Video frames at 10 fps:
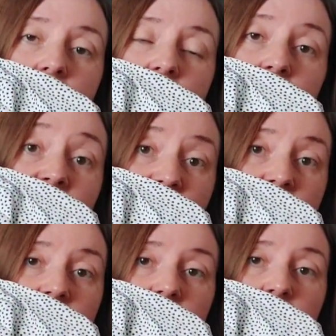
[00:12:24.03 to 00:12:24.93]
in
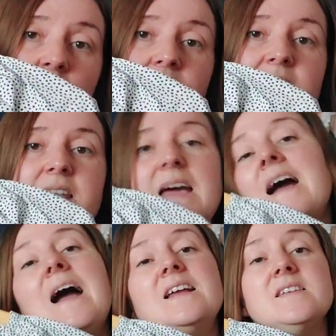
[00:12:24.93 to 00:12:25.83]
two, and then
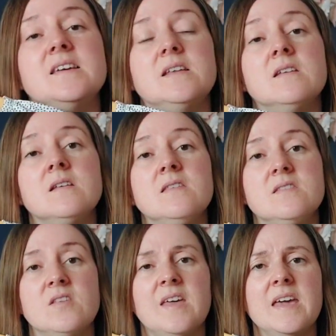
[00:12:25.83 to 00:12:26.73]
adding,
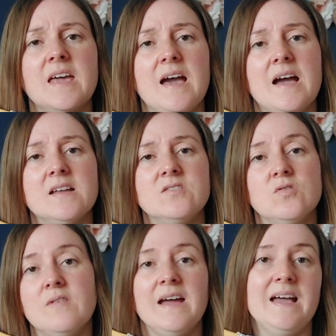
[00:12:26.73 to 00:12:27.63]
so I
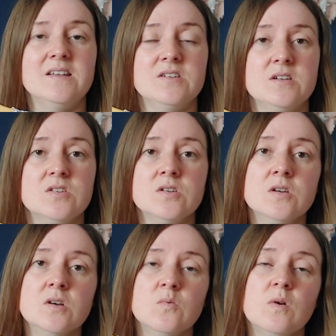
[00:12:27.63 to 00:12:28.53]
added
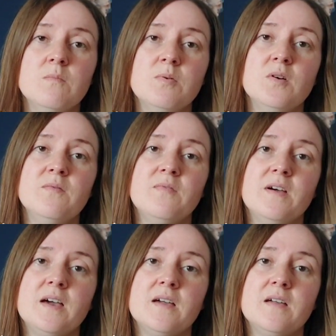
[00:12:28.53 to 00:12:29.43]

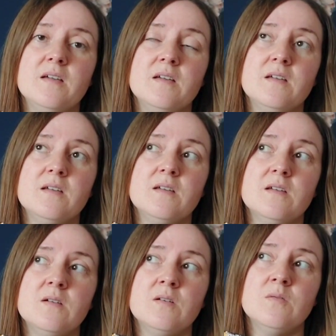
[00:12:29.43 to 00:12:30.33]

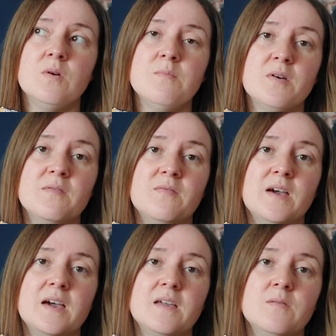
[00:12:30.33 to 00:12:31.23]

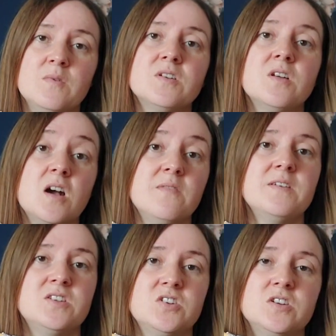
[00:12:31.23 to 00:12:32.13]
1.5
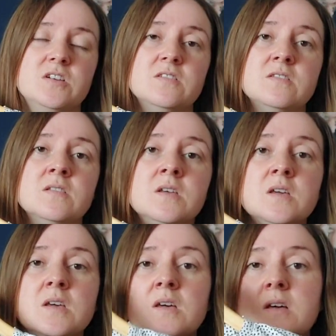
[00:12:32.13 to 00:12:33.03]
inches
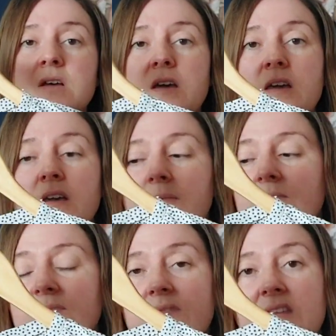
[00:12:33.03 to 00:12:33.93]

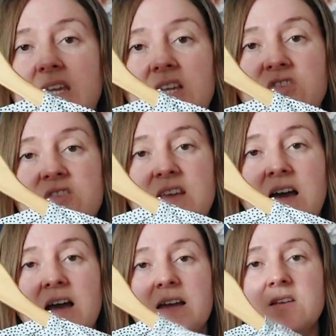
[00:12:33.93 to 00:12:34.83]
to each
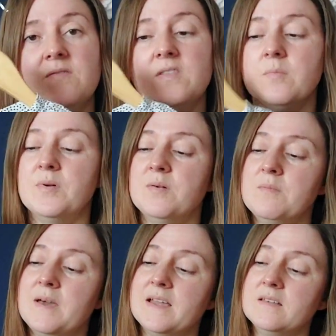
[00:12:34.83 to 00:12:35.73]
side for the
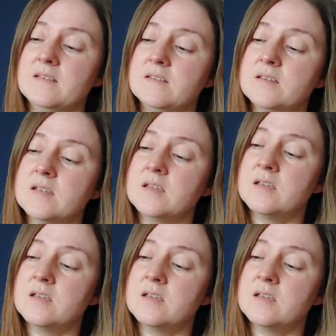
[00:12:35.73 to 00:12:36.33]
button band.